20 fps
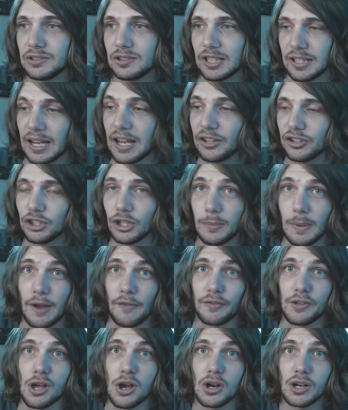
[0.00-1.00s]
Today it's going to be
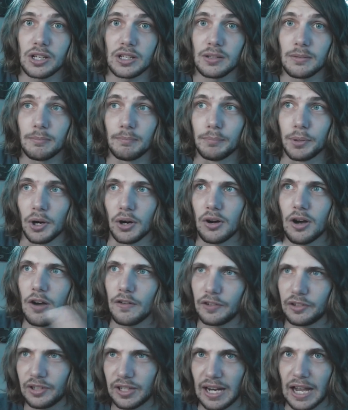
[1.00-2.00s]
a vlog, but
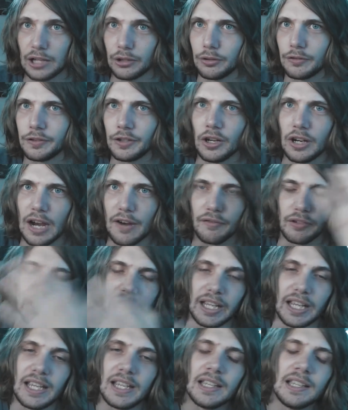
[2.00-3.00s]
obviously I can't do a vlog
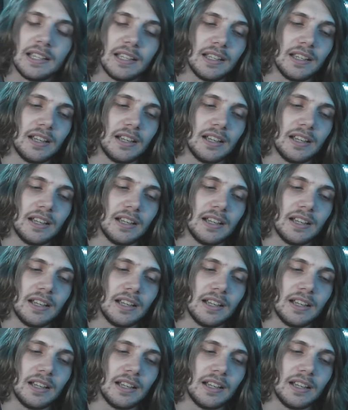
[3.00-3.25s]
every day.